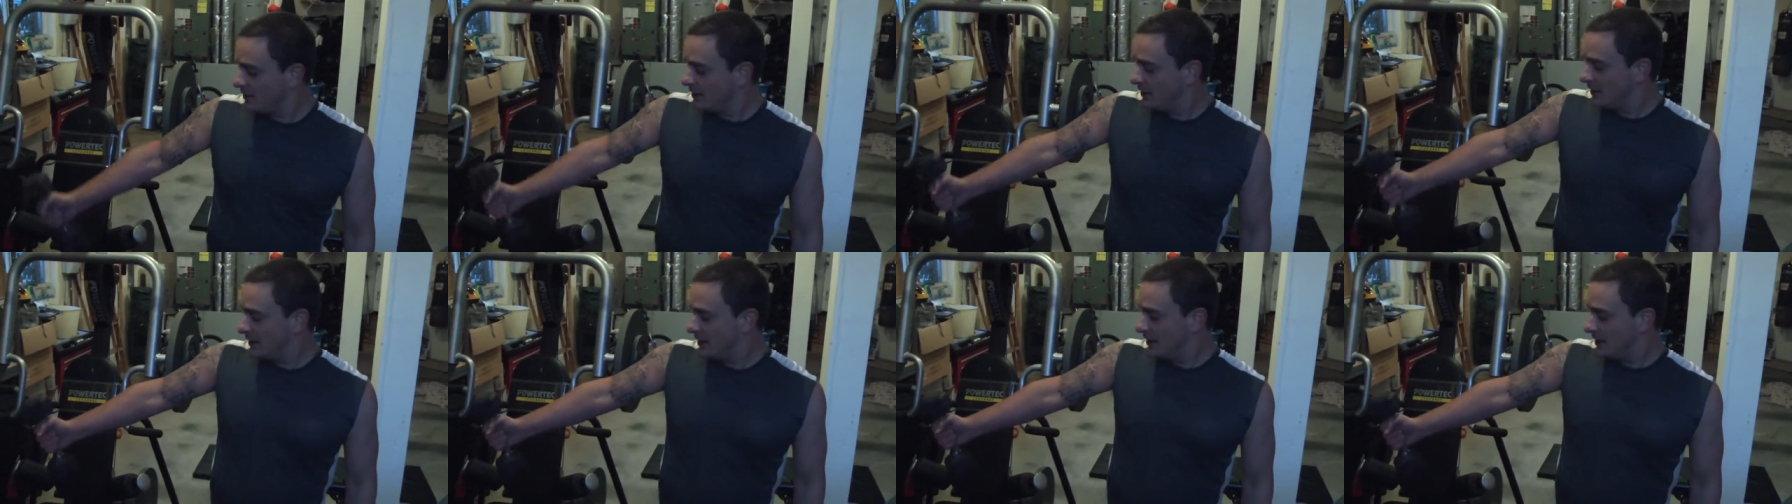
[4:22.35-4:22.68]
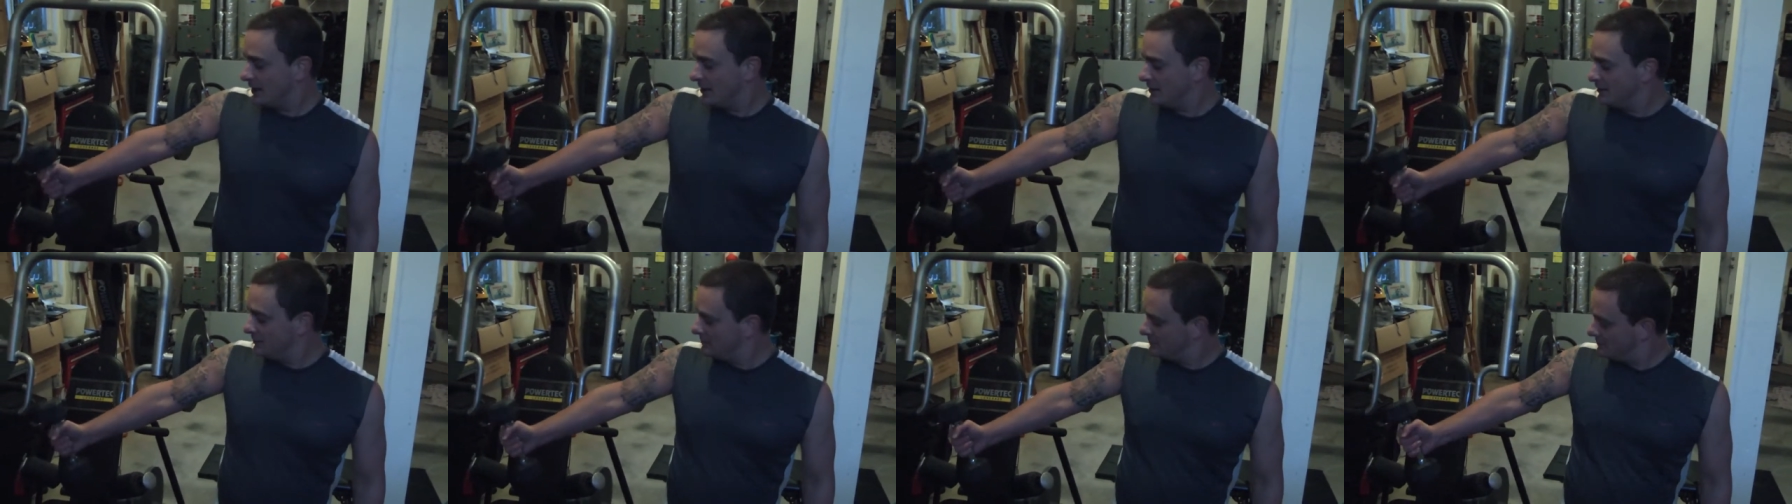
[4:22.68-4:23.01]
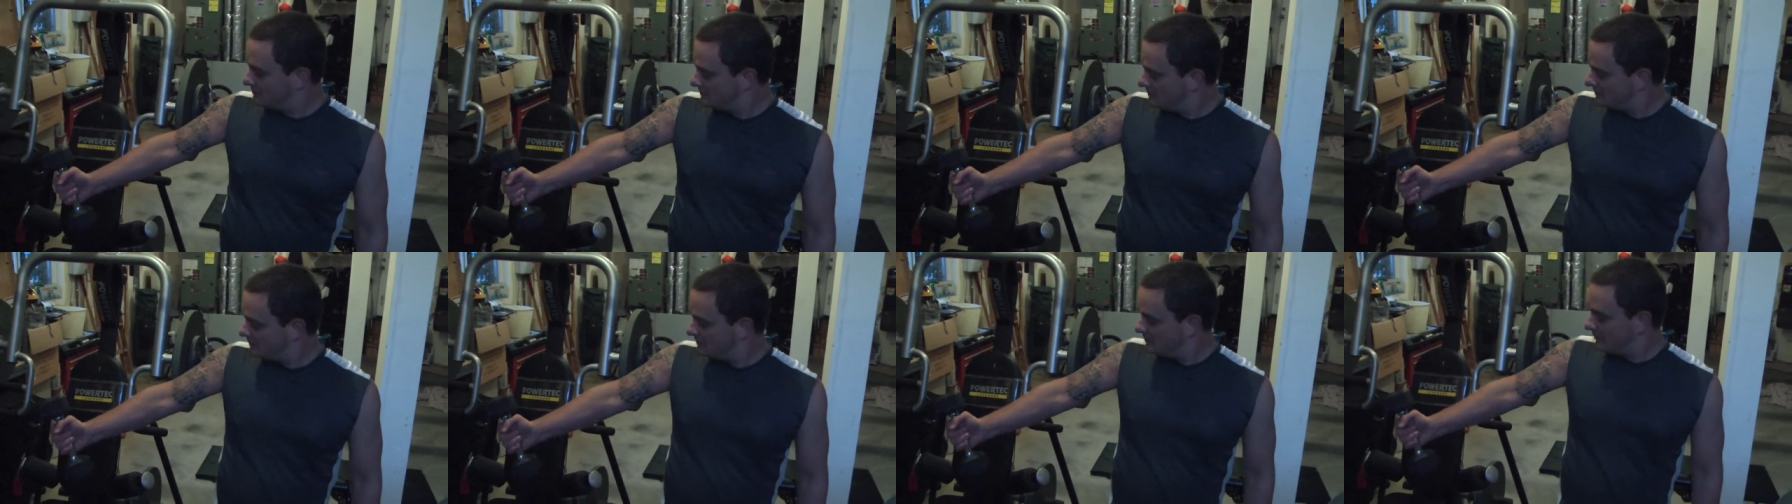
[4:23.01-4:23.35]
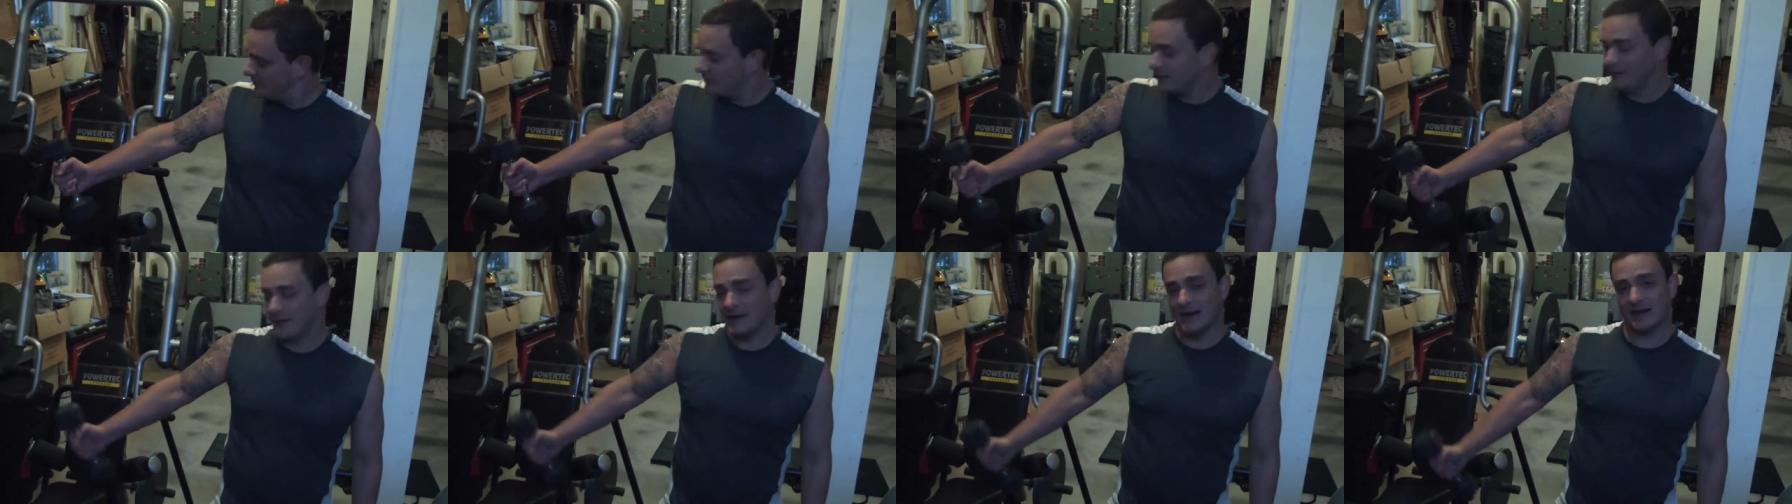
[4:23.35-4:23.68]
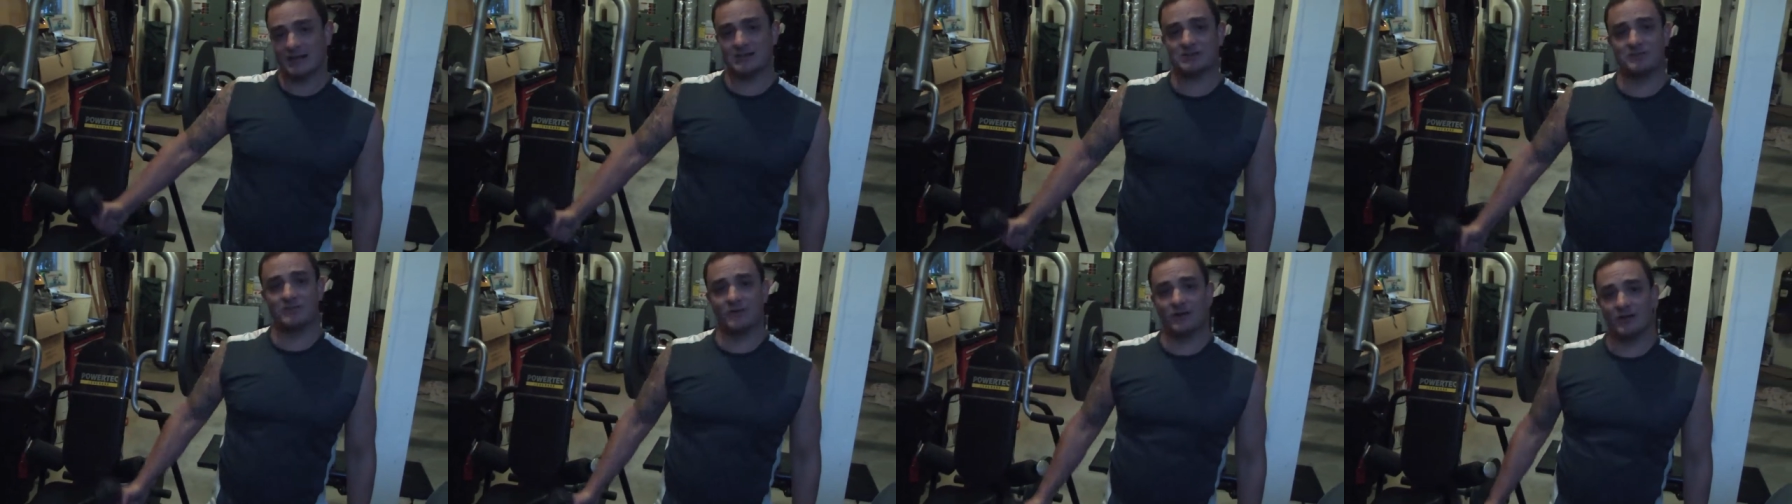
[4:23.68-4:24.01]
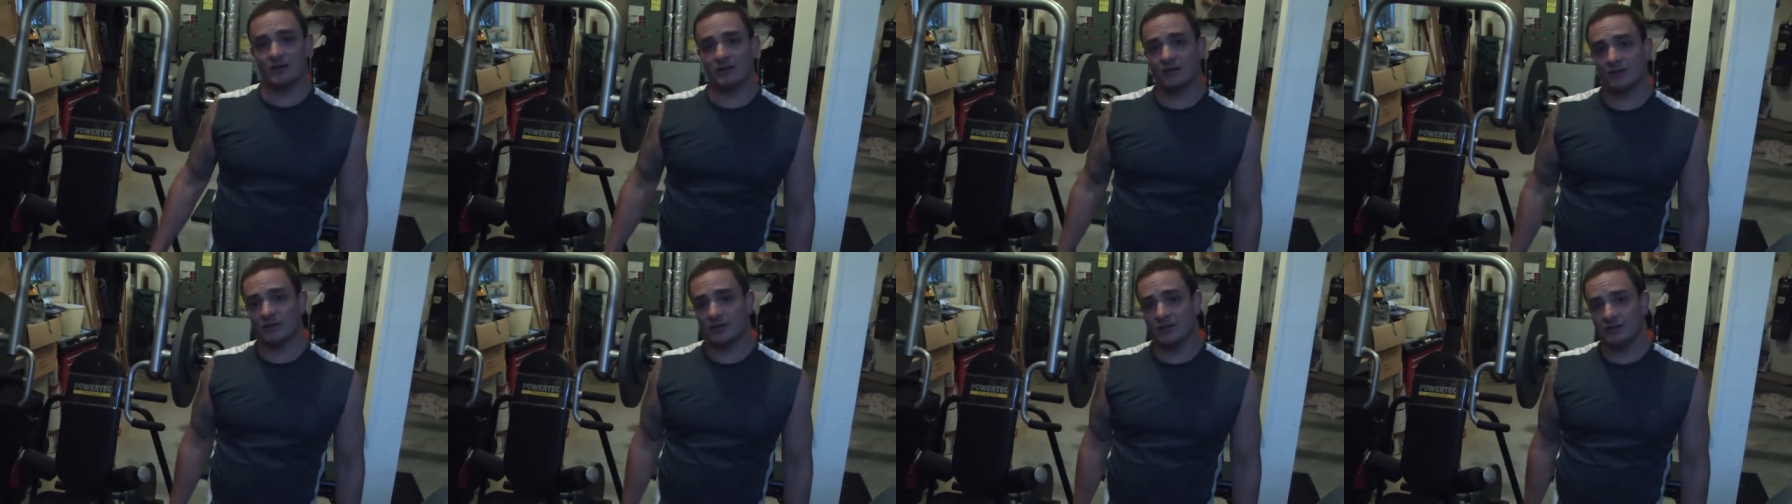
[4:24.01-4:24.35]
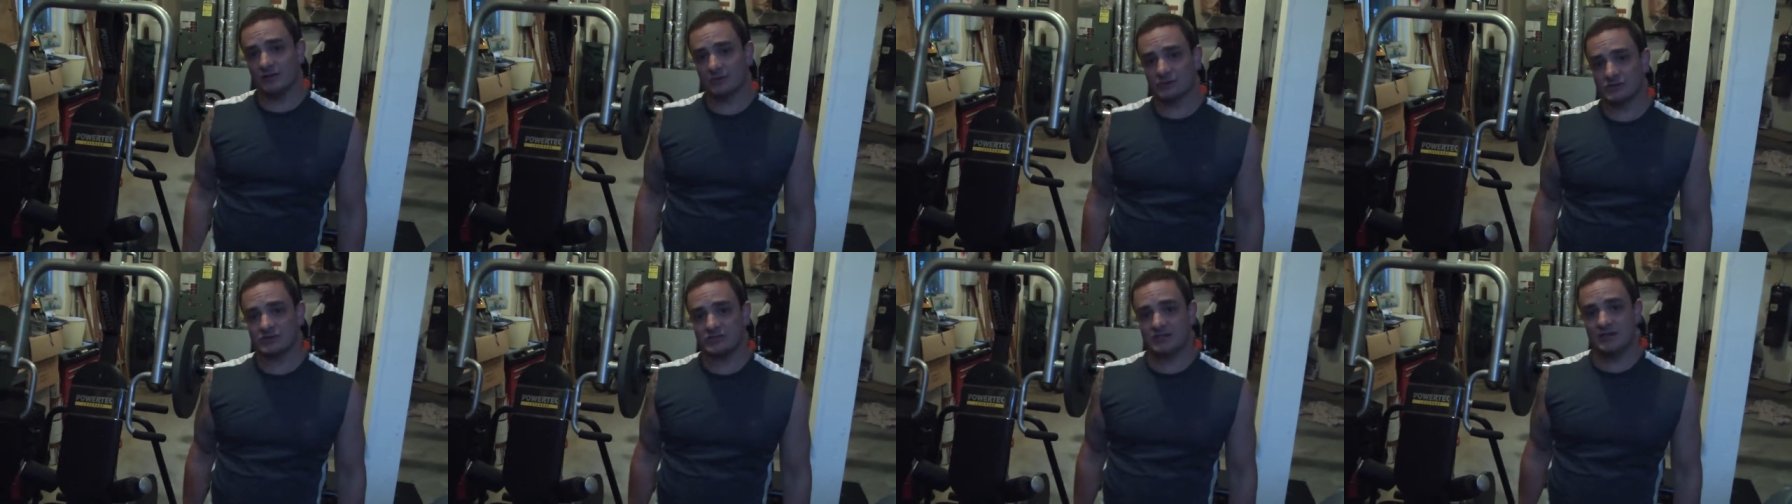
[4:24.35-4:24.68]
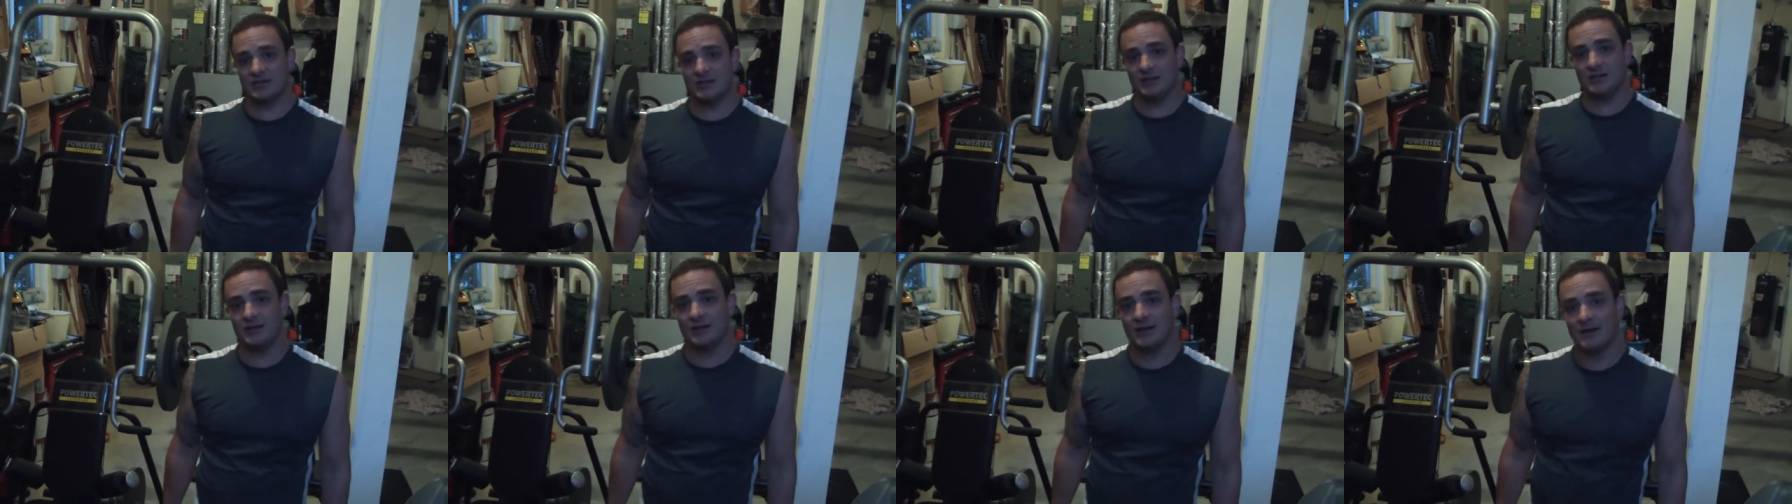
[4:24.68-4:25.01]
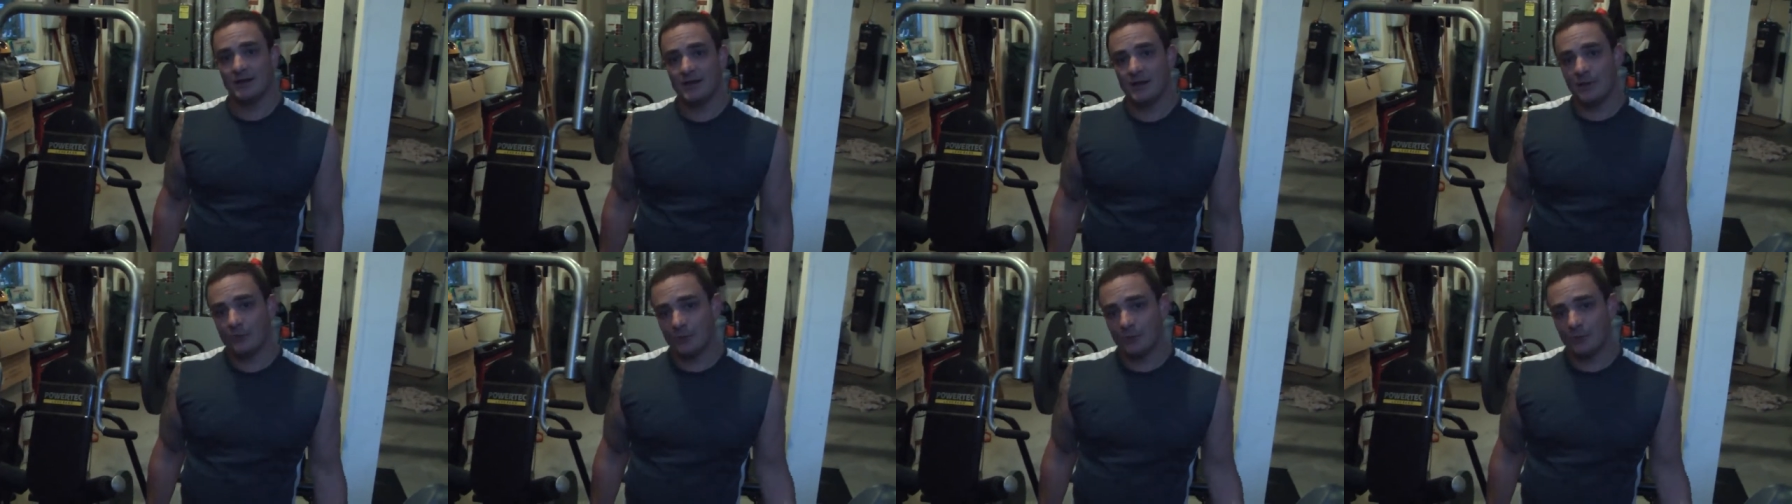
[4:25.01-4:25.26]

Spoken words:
Next video that you'll see